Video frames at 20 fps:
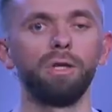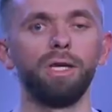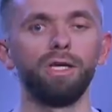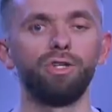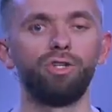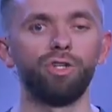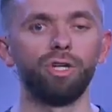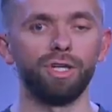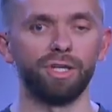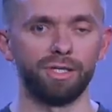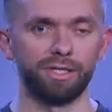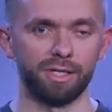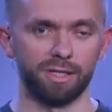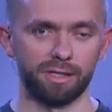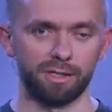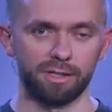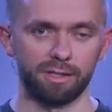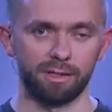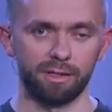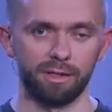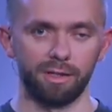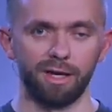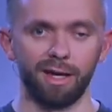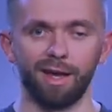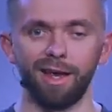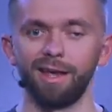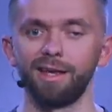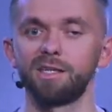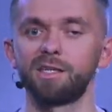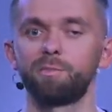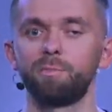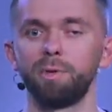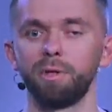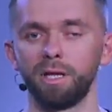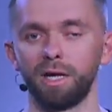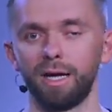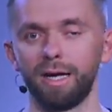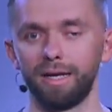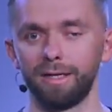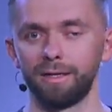Jesus, His
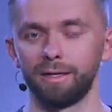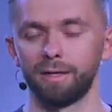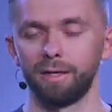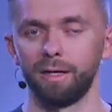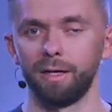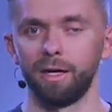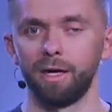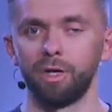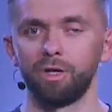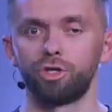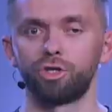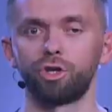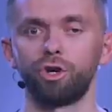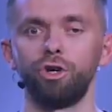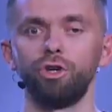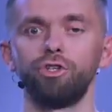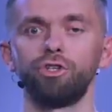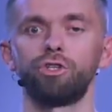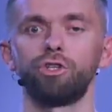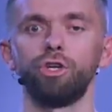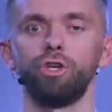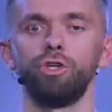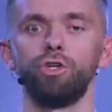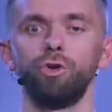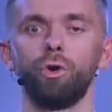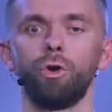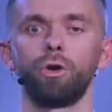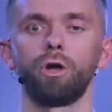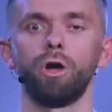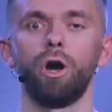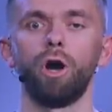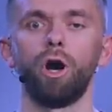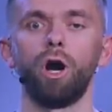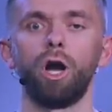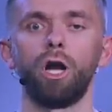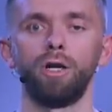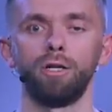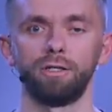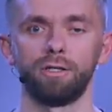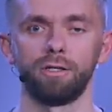blood, turns your
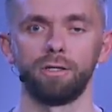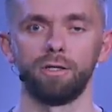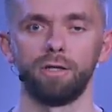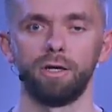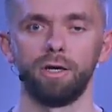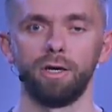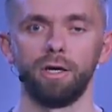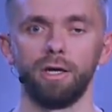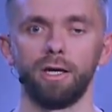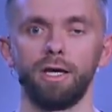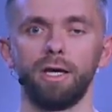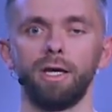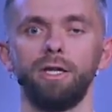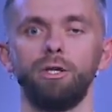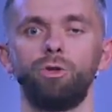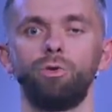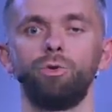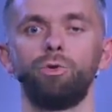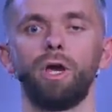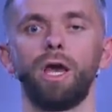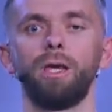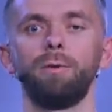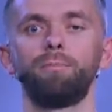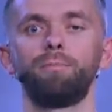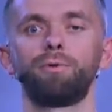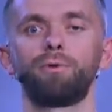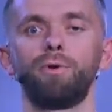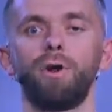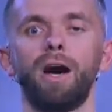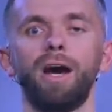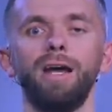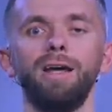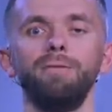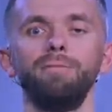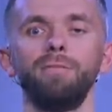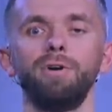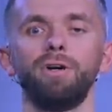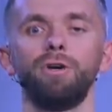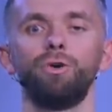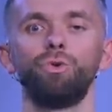heart into a prime
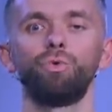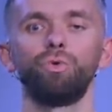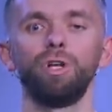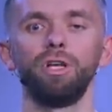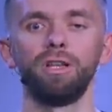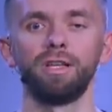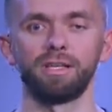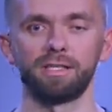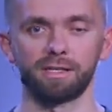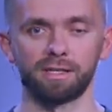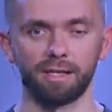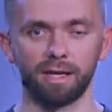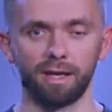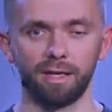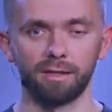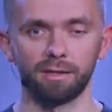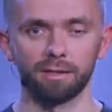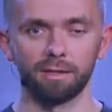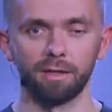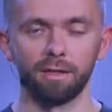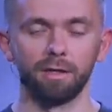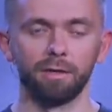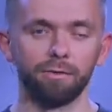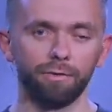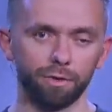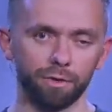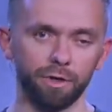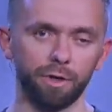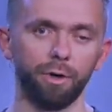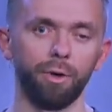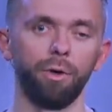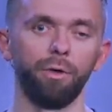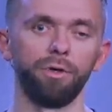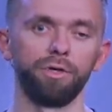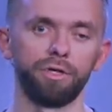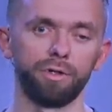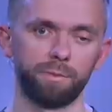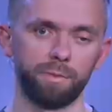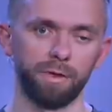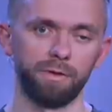real estate for the Holy
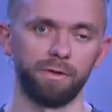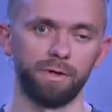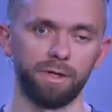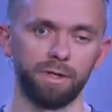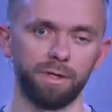Spirit.